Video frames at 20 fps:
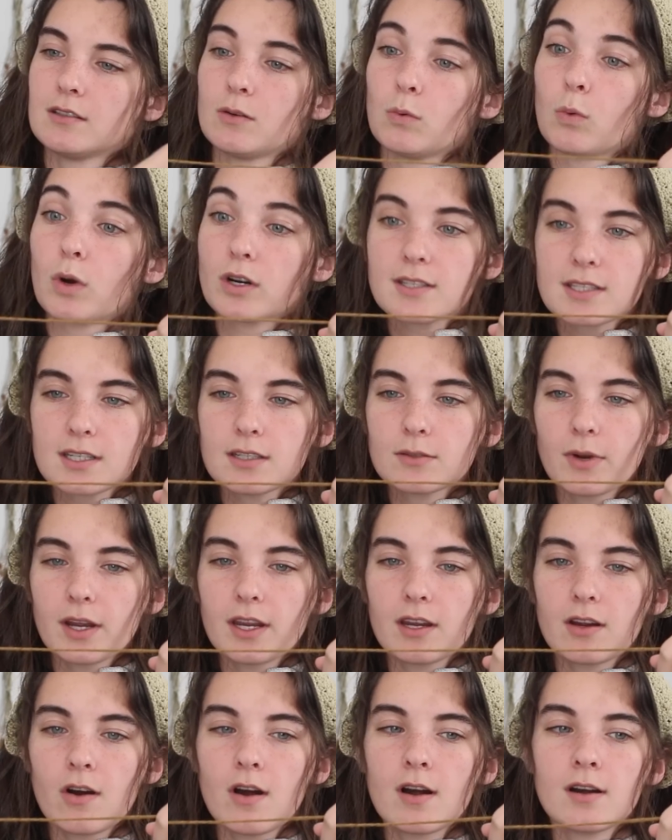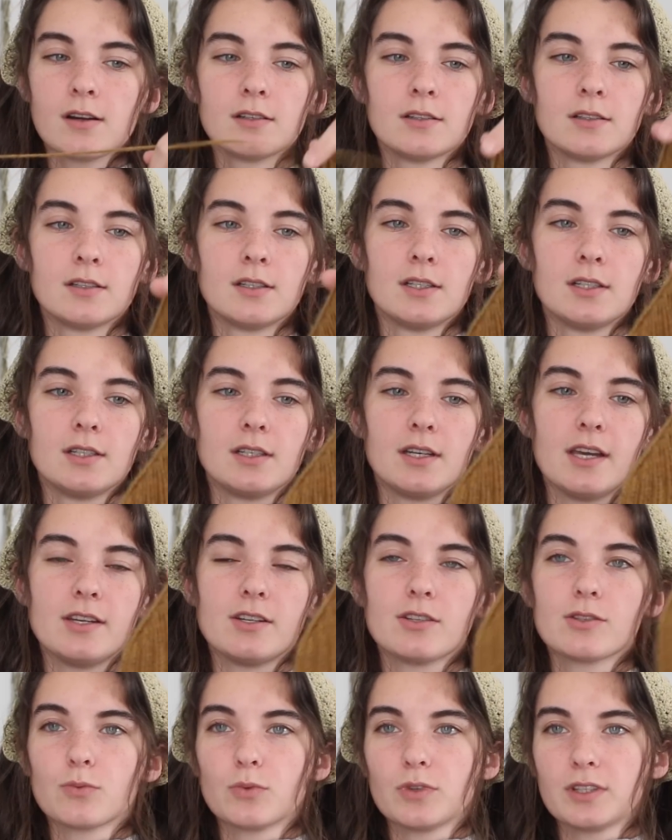worsted weight yarn. It
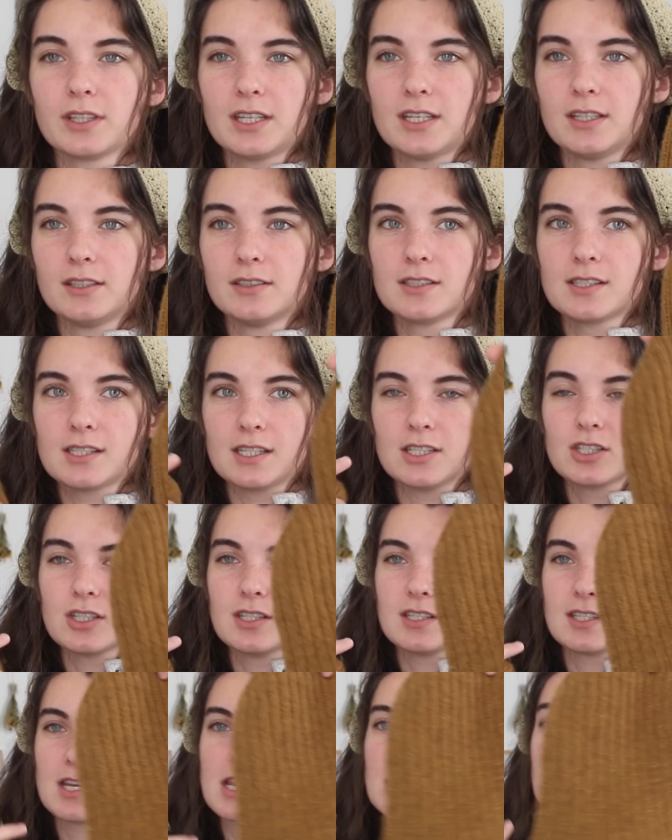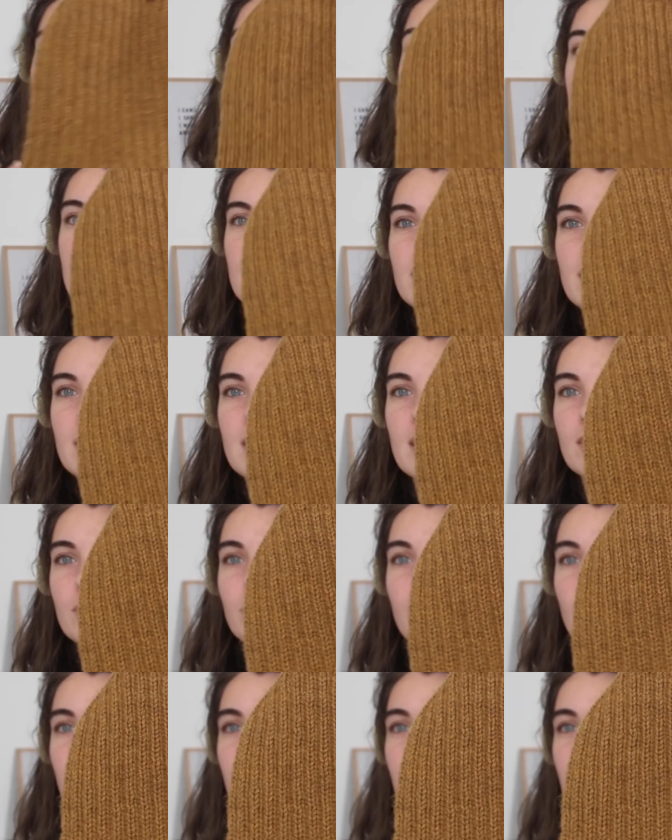just really cinches in the
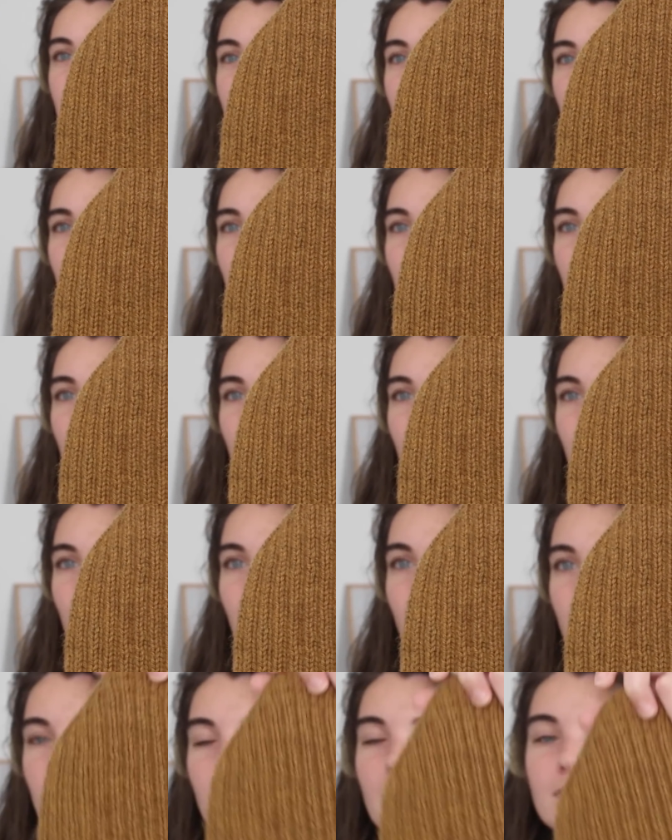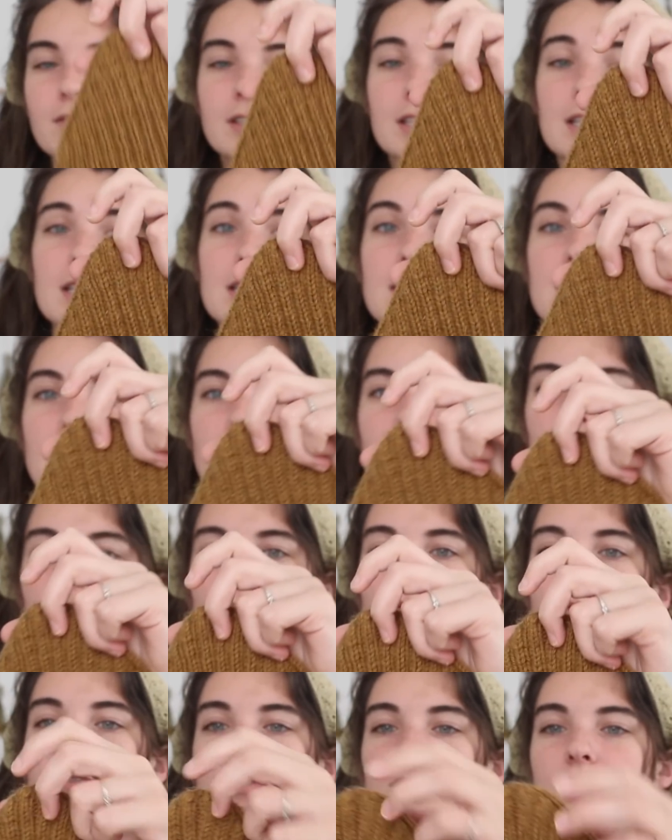ribbing, and I'm loving this.
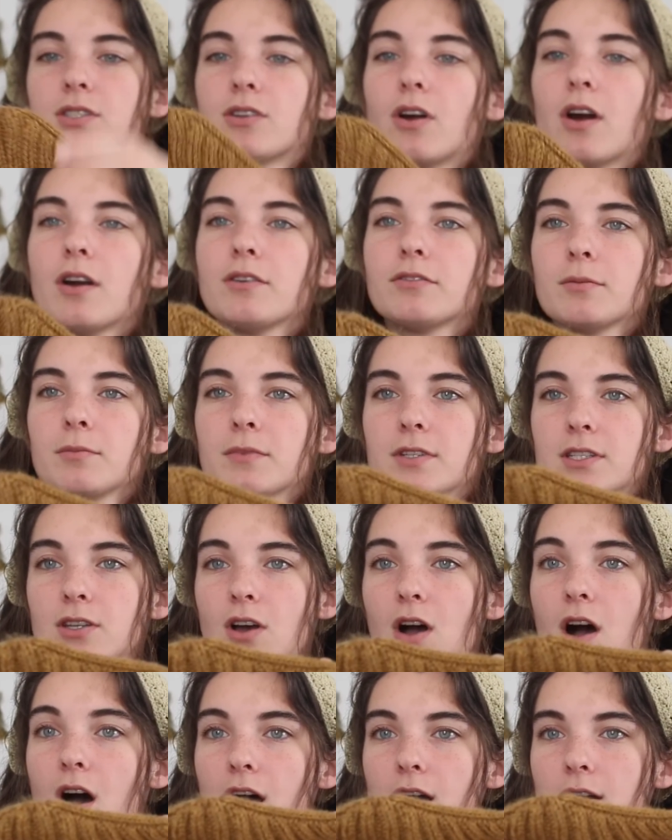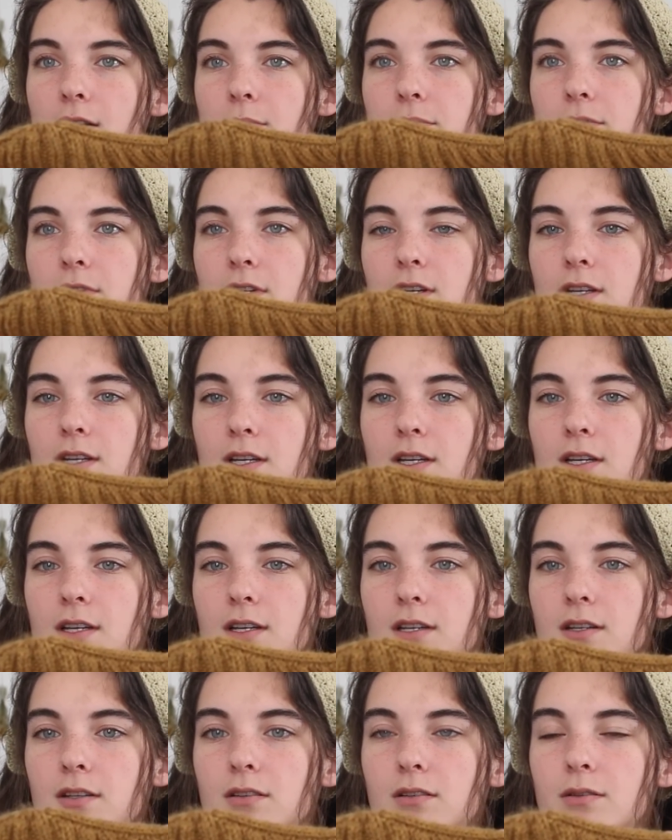You start from the top,
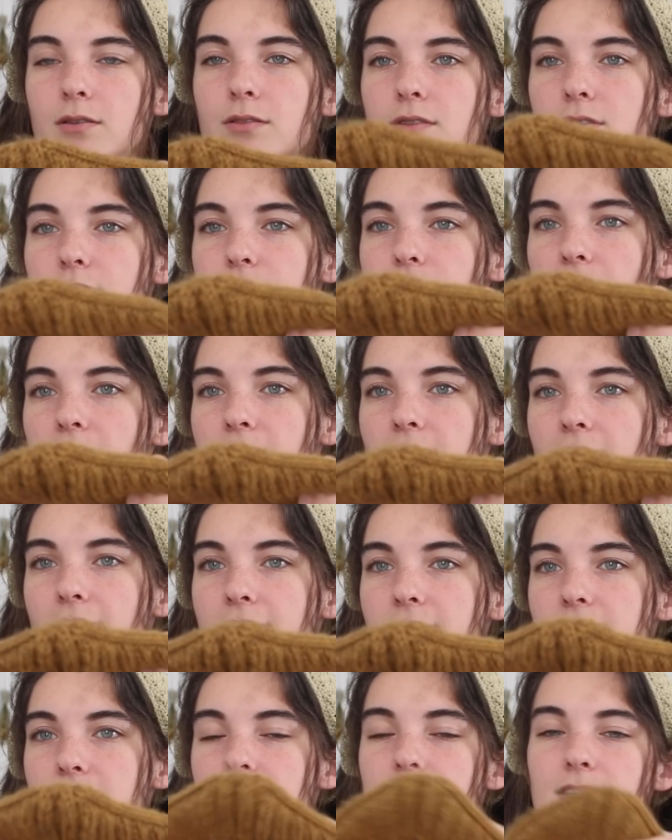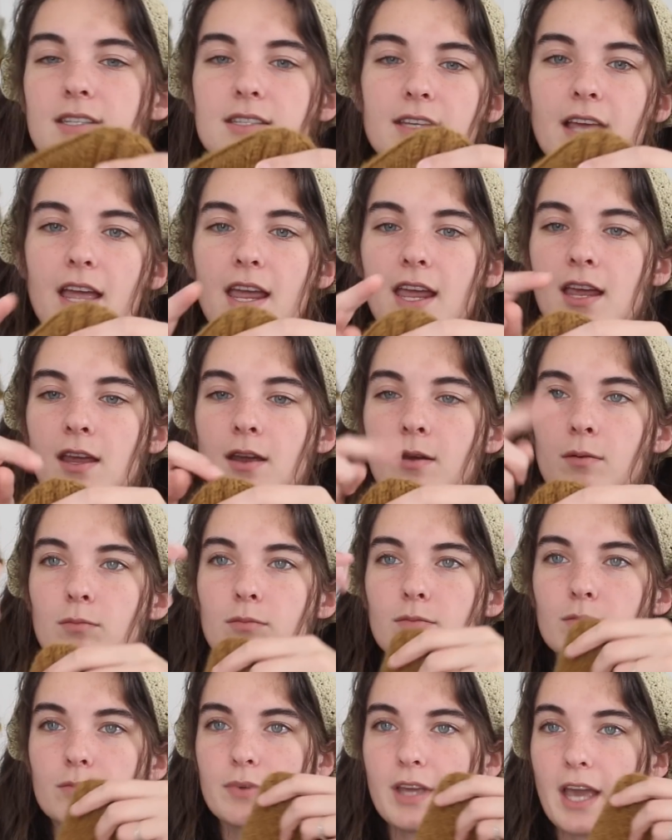which was fun. I did the
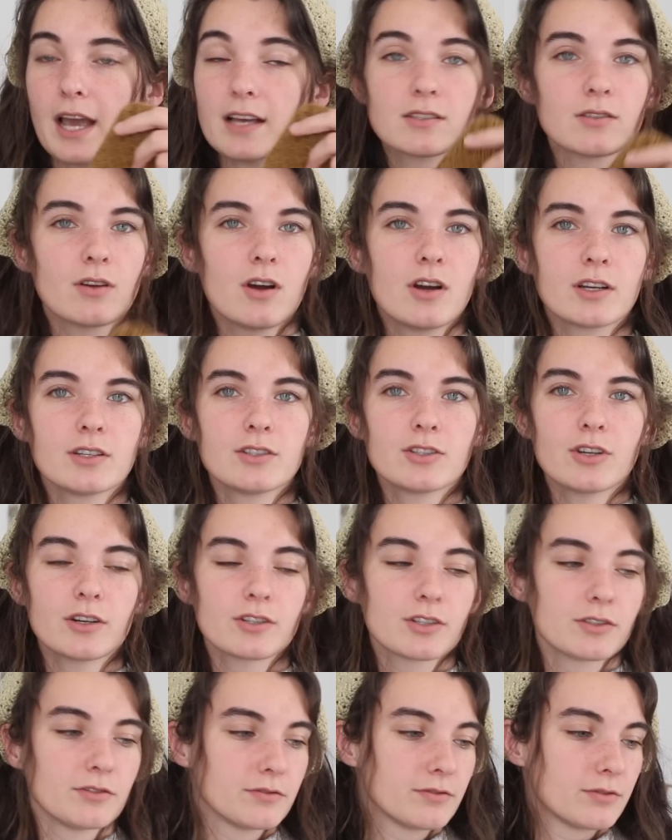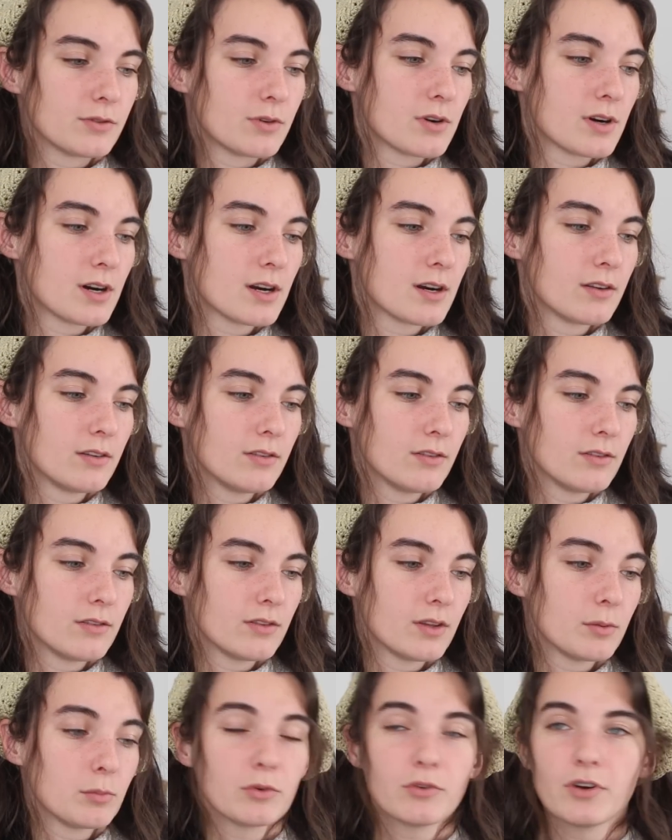same cast on construction for
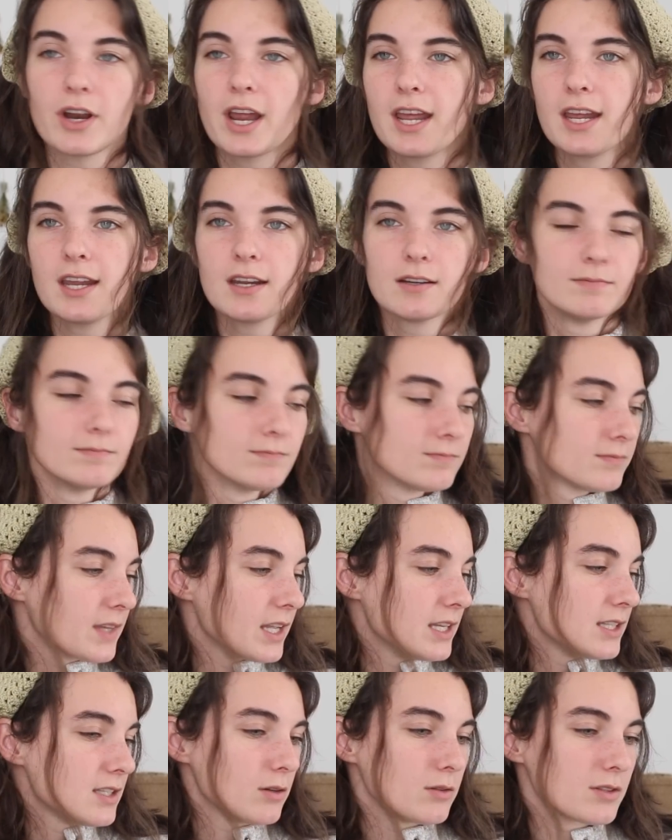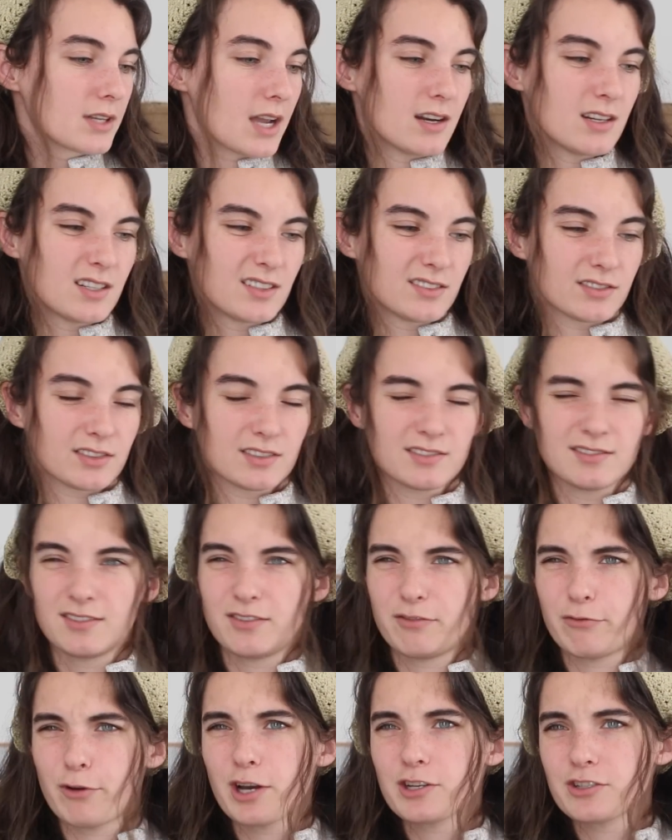the beret, and so it was kind of
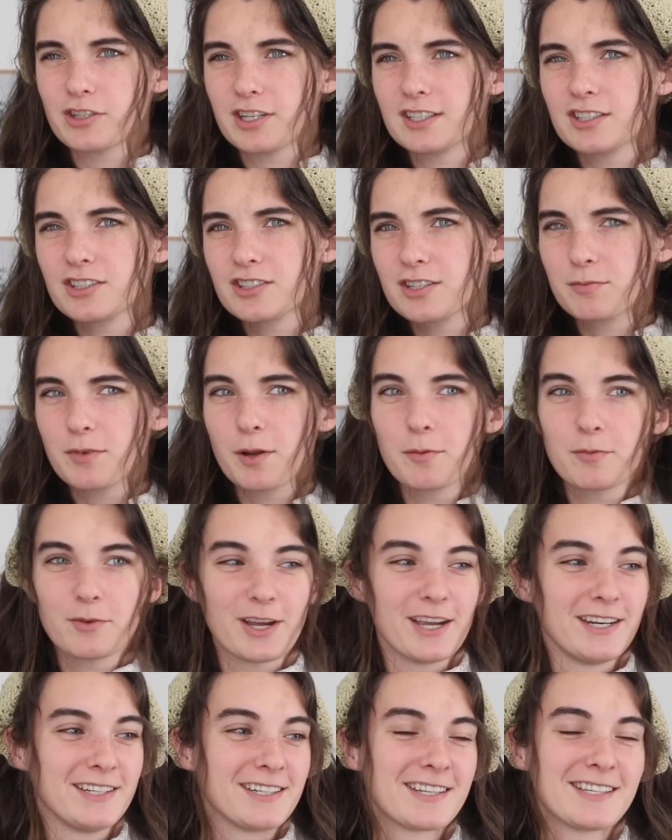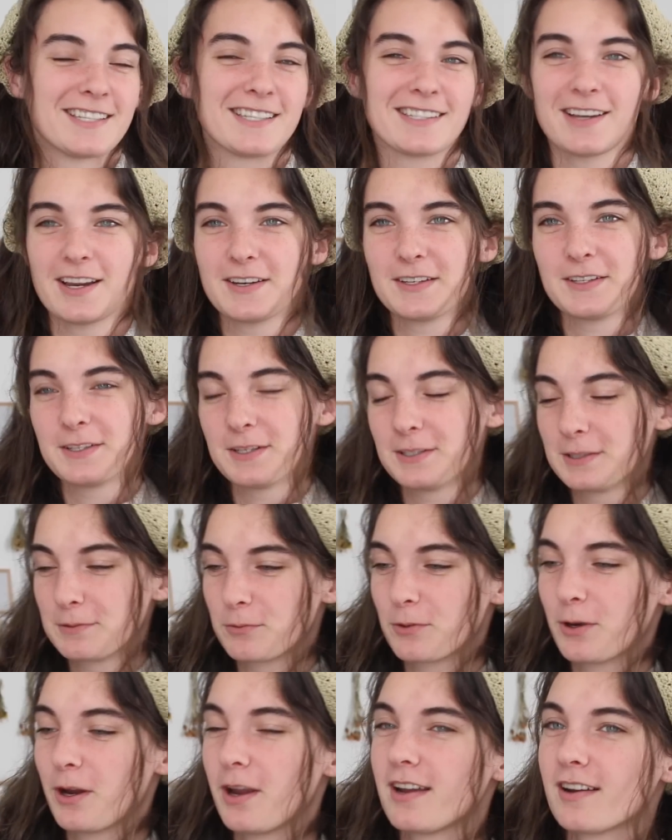fresh-ish in my mind because I did knit the
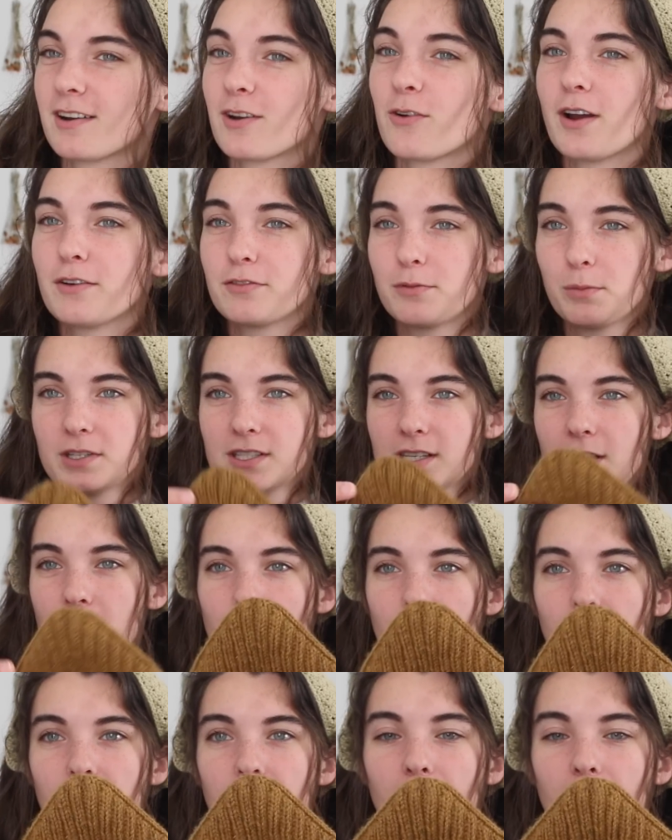beret quite a few months ago.